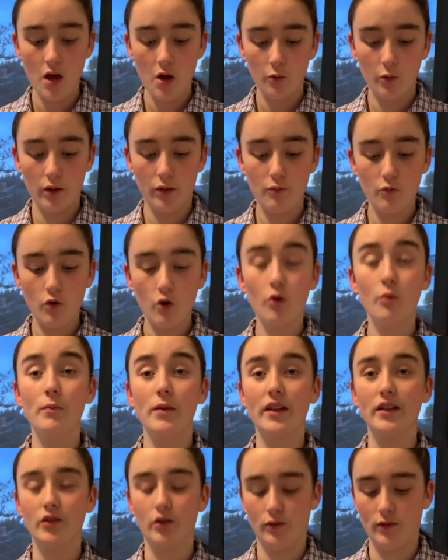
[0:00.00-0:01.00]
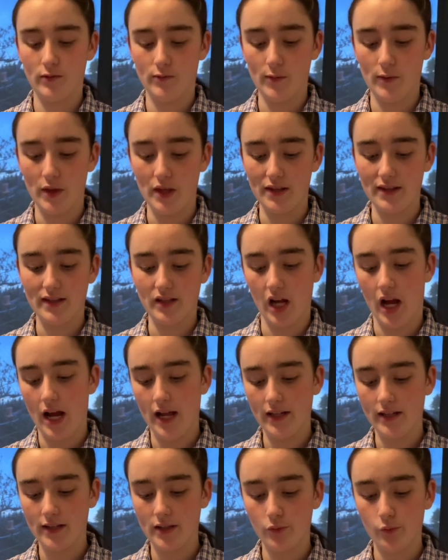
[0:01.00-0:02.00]
With more mentors within
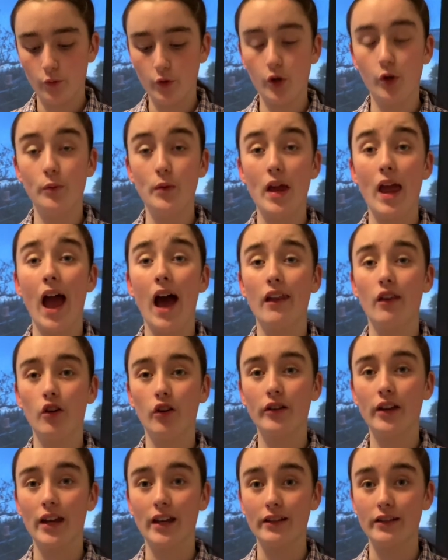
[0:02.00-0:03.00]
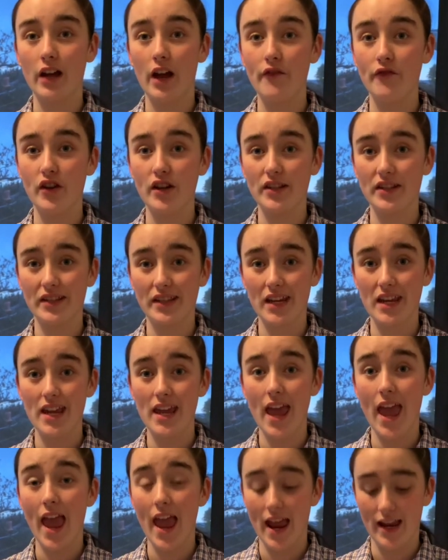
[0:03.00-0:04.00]
science, we will be unlocking
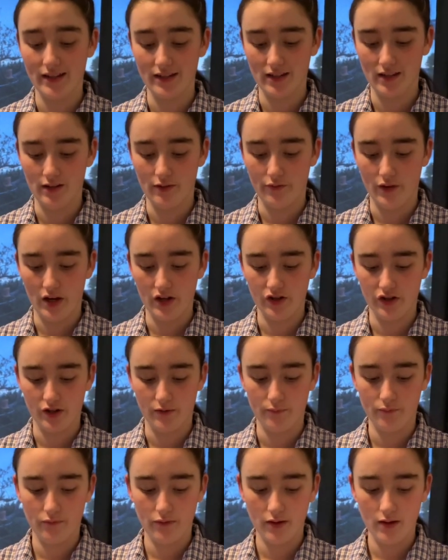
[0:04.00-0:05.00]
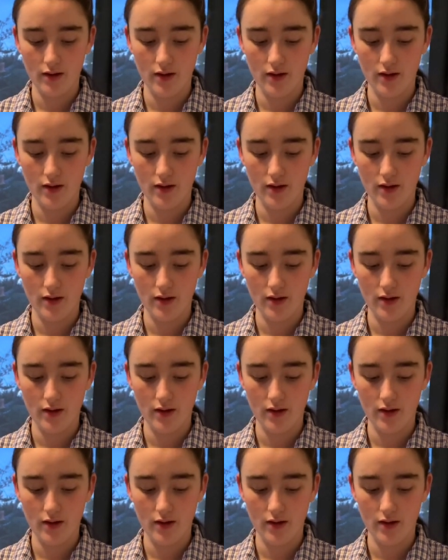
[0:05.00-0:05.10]
diversity and innovation.